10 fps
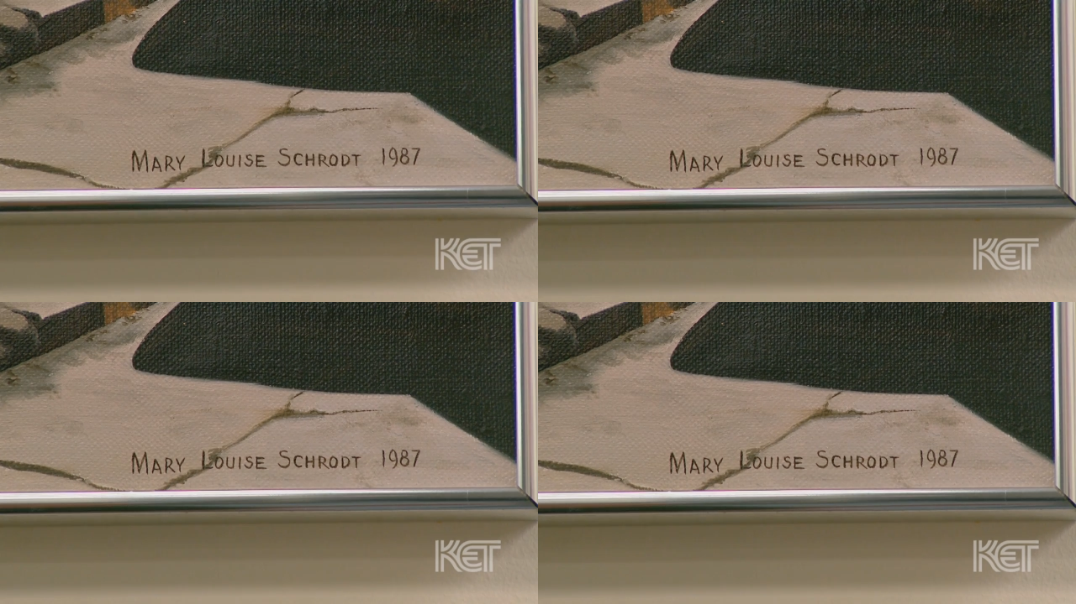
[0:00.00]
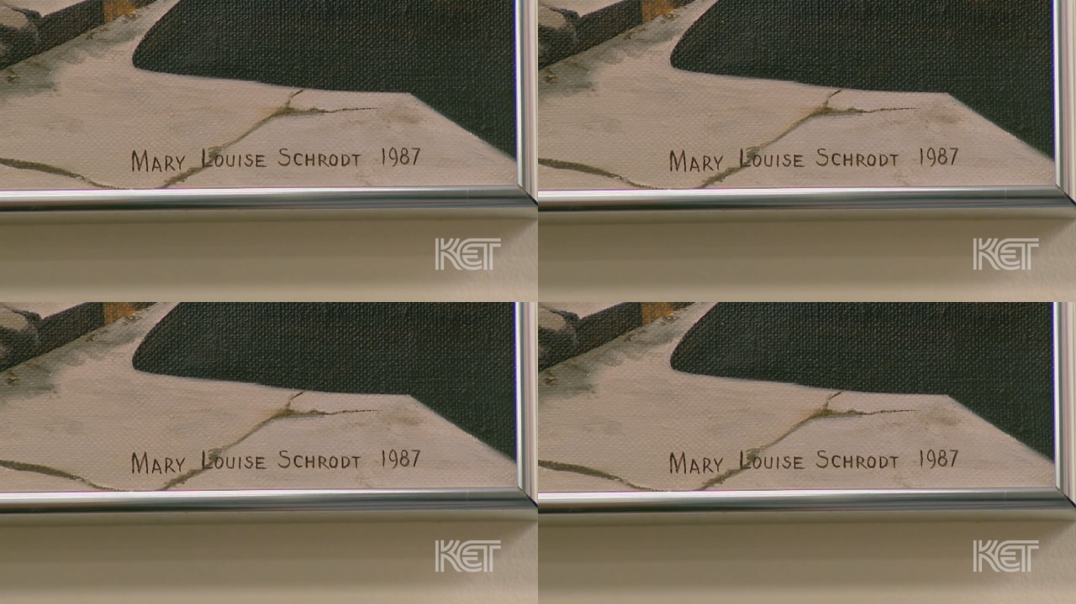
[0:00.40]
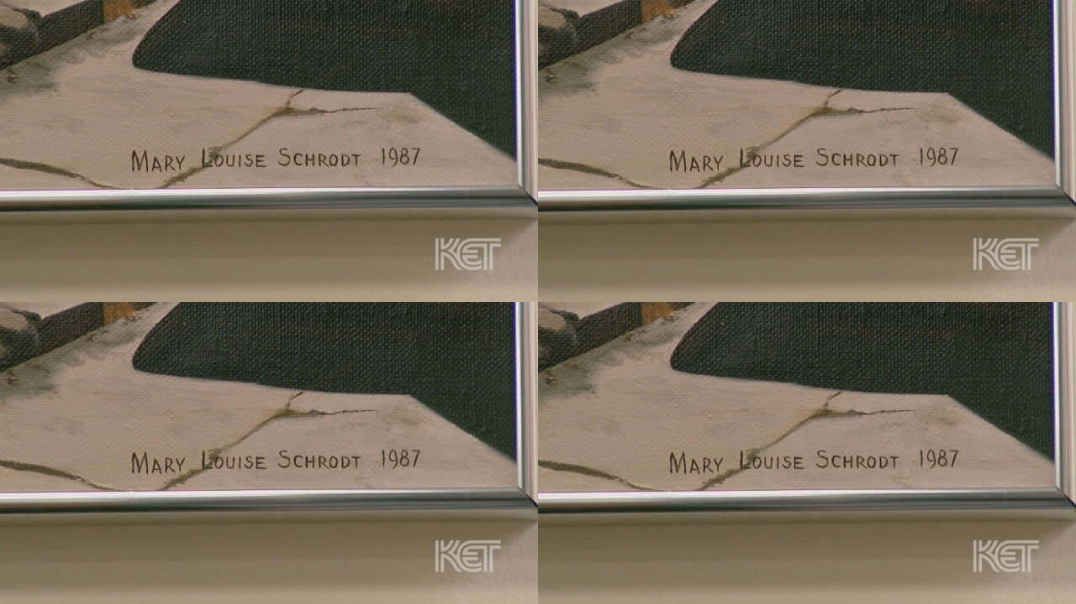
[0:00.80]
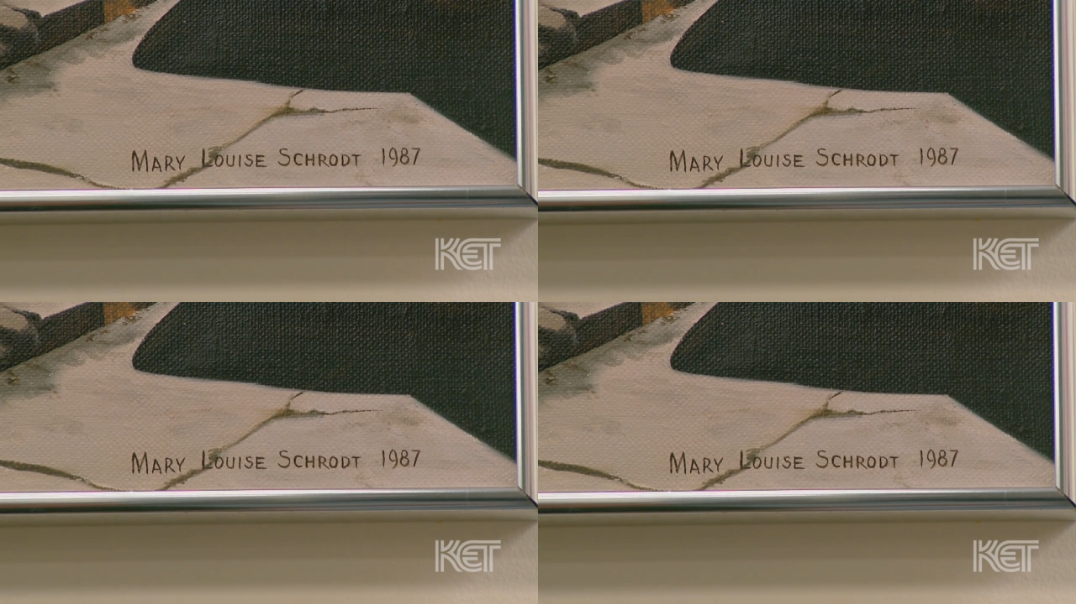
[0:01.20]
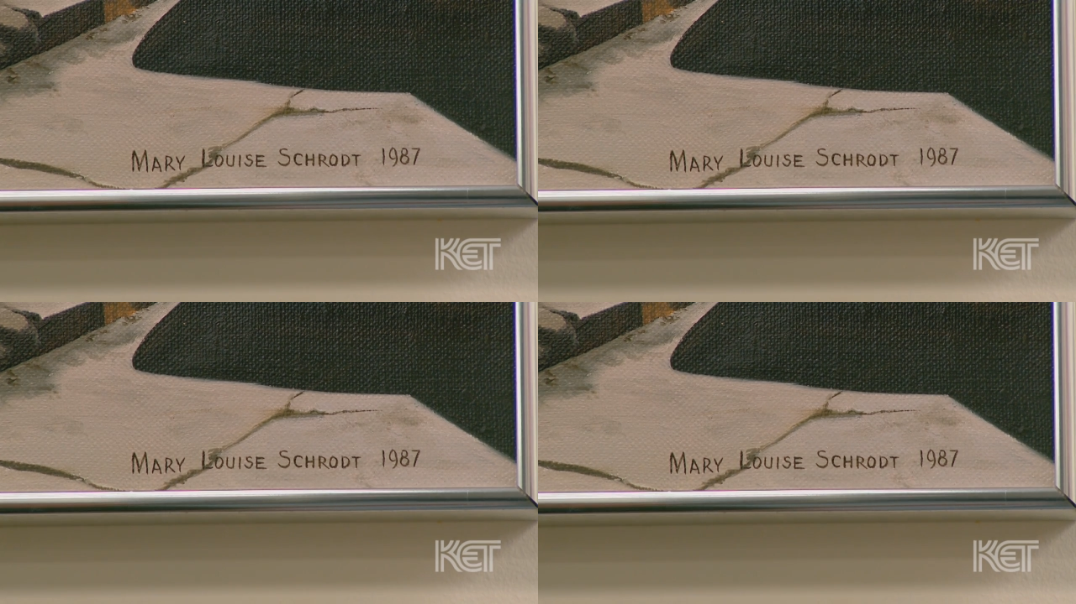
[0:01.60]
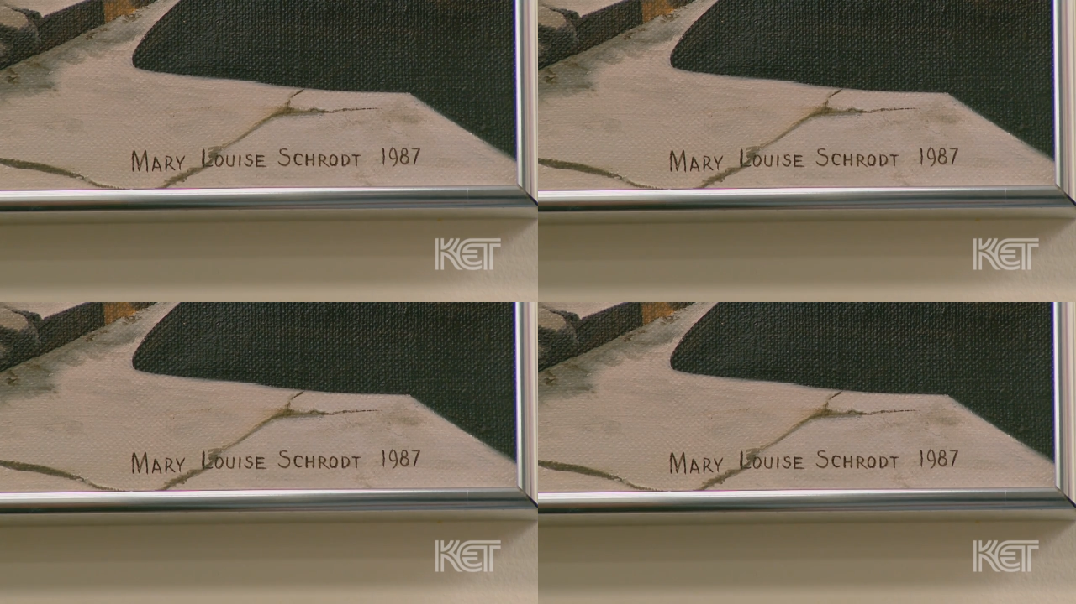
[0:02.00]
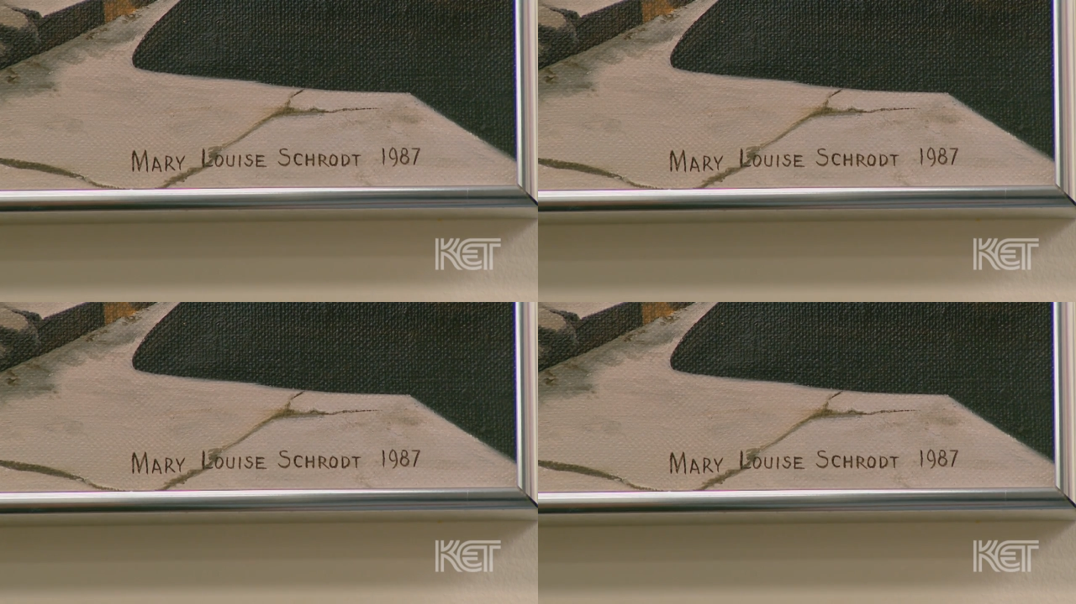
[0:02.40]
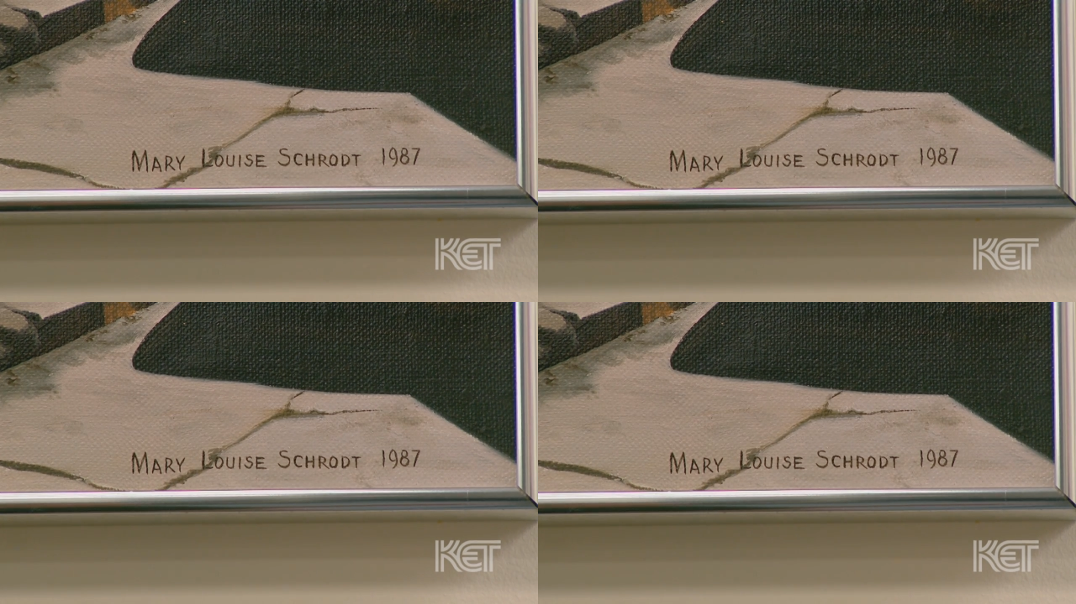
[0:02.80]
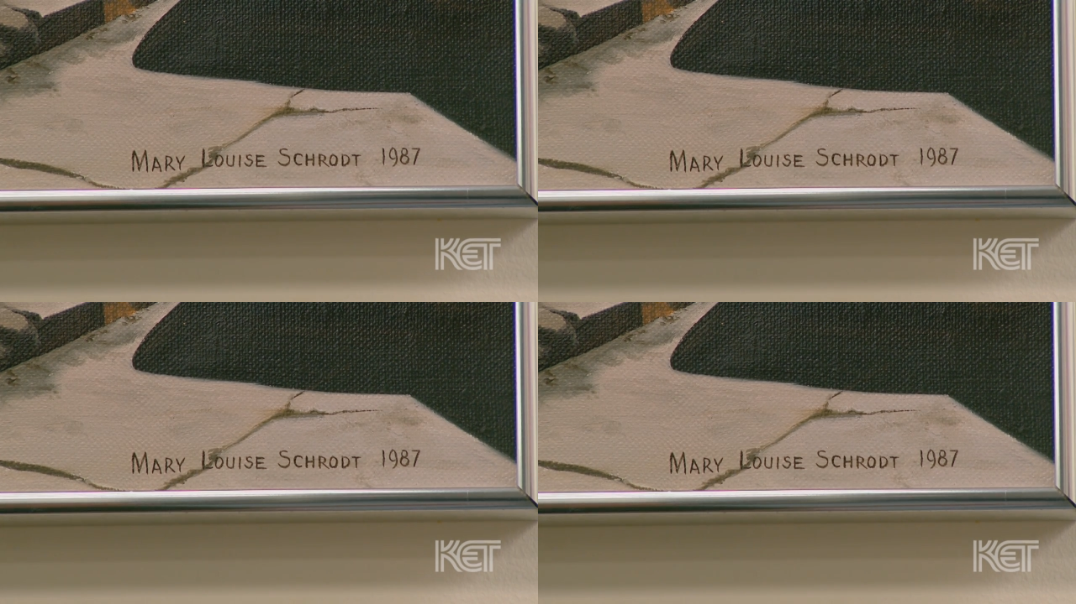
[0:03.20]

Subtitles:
[unreadable: no face in view]